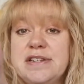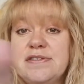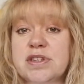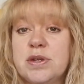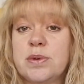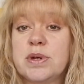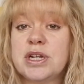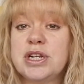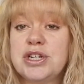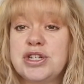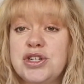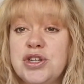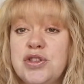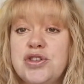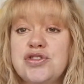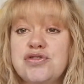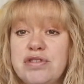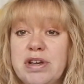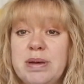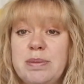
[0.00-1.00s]
So we're going to do the
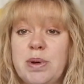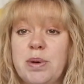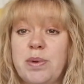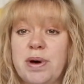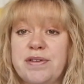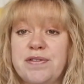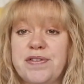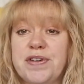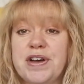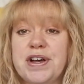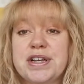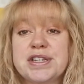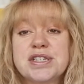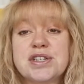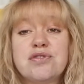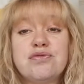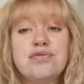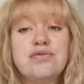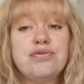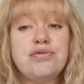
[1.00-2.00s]
dreamer one
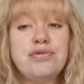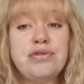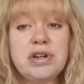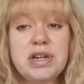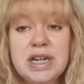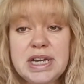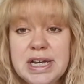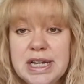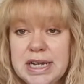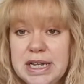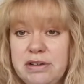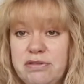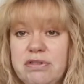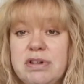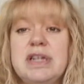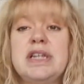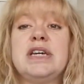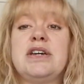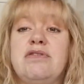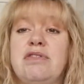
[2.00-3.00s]
first. Really,
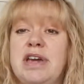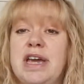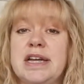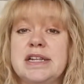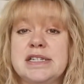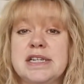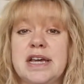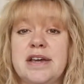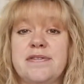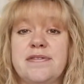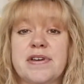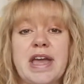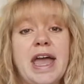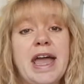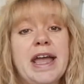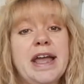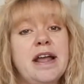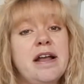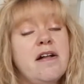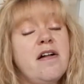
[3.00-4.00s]
really creative,
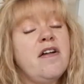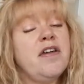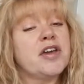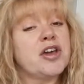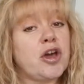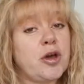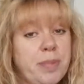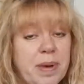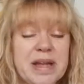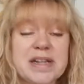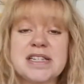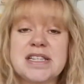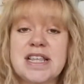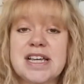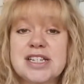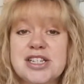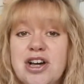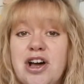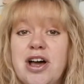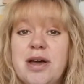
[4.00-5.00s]
okay? Go back to that
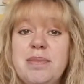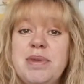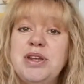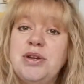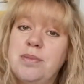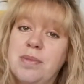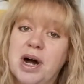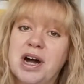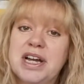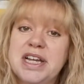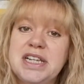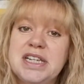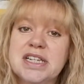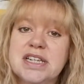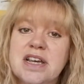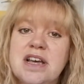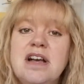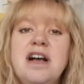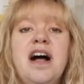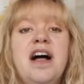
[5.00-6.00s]
time in your mind
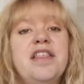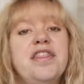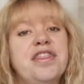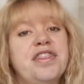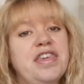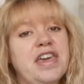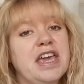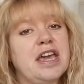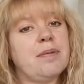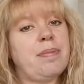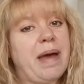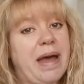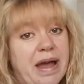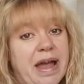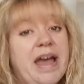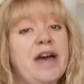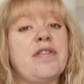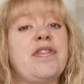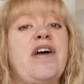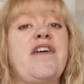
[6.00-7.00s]
and think about
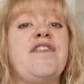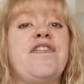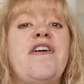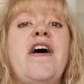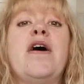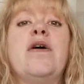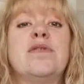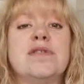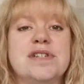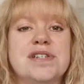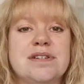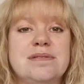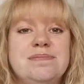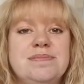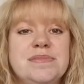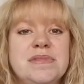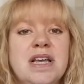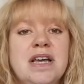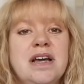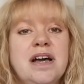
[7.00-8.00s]
how that felt
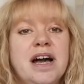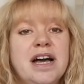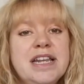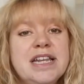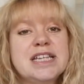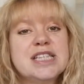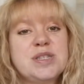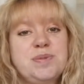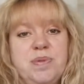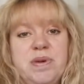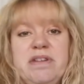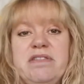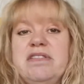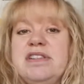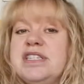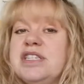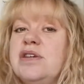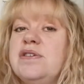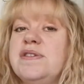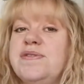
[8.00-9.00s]
and
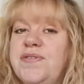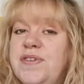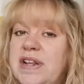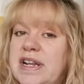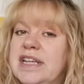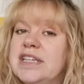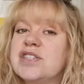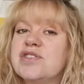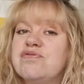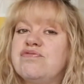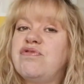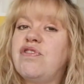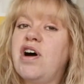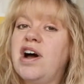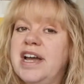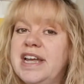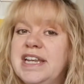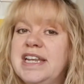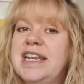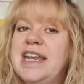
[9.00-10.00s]
experience those feelings
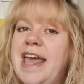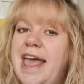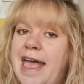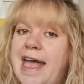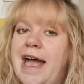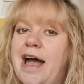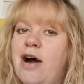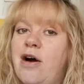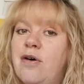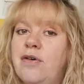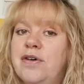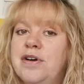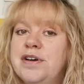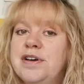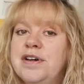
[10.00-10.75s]
right now.